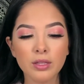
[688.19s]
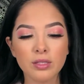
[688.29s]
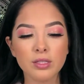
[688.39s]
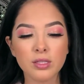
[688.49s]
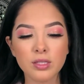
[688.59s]

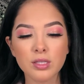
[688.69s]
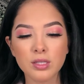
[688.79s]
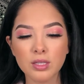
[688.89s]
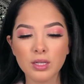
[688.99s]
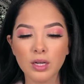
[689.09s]
This is
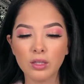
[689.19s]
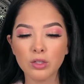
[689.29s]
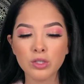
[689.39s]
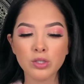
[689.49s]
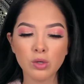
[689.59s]
the
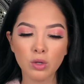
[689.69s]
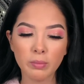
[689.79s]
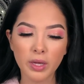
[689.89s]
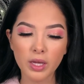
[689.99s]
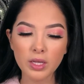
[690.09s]
color
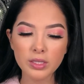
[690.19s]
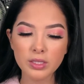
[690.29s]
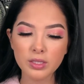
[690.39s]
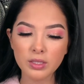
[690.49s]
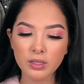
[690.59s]

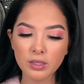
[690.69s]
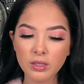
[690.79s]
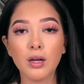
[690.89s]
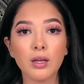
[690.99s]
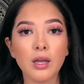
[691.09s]
Soulmate,
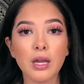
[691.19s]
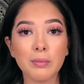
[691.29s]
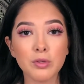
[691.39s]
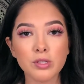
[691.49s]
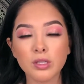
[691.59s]
and
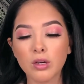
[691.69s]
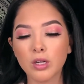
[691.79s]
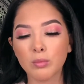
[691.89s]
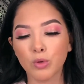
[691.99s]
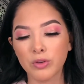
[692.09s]
I'm using that
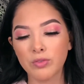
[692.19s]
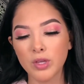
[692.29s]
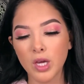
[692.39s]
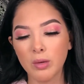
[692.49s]
on a Morphe